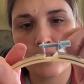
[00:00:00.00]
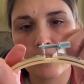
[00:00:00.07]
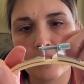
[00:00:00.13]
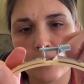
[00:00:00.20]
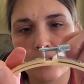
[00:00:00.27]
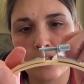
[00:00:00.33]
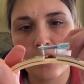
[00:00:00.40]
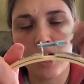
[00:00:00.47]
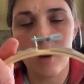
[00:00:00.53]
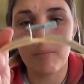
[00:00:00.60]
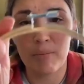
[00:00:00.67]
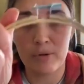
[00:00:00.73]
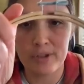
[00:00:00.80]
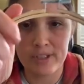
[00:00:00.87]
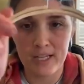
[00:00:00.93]
center
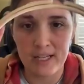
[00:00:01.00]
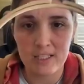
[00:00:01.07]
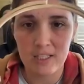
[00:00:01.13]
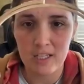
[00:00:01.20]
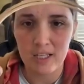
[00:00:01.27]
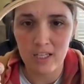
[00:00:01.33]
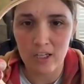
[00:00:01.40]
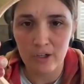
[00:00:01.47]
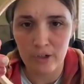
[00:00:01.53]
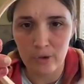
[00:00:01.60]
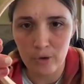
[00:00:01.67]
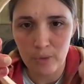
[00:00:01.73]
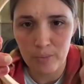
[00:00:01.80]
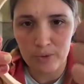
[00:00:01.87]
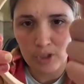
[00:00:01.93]
on both sides of the inner
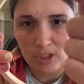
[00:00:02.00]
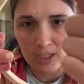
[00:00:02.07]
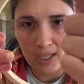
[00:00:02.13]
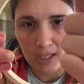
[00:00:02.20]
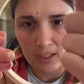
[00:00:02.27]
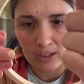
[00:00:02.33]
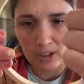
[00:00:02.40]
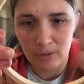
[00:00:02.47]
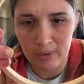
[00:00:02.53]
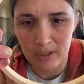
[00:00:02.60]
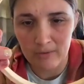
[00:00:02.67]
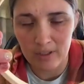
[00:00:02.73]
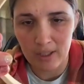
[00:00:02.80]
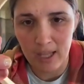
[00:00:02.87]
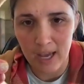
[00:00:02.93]
hoop, just like a little bit
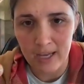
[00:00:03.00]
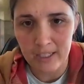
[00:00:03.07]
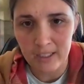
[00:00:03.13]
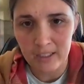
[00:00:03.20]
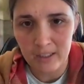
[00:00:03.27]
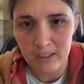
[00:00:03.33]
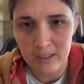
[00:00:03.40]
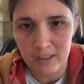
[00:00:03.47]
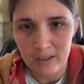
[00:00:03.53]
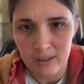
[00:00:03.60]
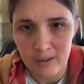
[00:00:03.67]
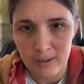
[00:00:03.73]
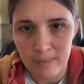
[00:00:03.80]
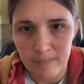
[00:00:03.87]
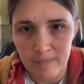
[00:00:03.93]
of a line,
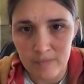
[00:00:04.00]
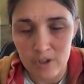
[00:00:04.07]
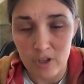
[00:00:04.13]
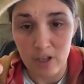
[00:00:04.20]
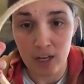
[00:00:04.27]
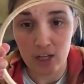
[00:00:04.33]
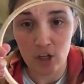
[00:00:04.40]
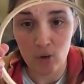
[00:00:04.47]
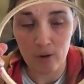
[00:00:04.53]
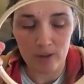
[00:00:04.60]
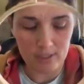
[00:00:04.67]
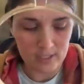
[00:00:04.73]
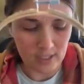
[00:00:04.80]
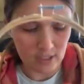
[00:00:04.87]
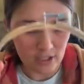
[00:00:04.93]
so that I know where
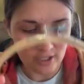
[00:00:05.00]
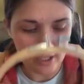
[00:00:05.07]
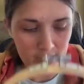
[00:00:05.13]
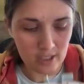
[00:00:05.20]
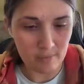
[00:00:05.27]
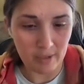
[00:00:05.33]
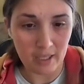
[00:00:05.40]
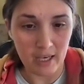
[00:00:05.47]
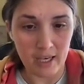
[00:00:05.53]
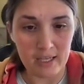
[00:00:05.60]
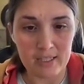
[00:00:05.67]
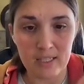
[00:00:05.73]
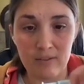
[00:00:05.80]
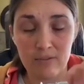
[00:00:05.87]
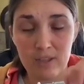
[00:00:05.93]
the center is,
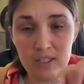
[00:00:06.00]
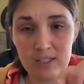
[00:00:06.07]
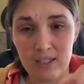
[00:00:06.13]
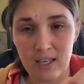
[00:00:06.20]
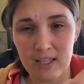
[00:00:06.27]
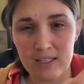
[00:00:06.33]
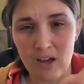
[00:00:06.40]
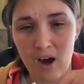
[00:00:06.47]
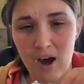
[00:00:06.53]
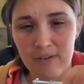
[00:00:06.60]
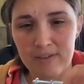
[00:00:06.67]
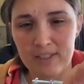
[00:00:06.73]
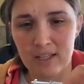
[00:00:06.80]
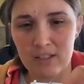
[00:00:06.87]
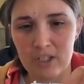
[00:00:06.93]
because if this gets
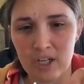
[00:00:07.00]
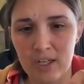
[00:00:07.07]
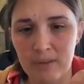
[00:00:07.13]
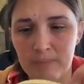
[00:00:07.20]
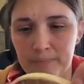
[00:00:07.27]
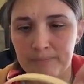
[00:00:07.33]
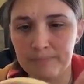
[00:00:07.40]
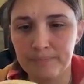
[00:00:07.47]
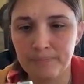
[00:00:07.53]
off center,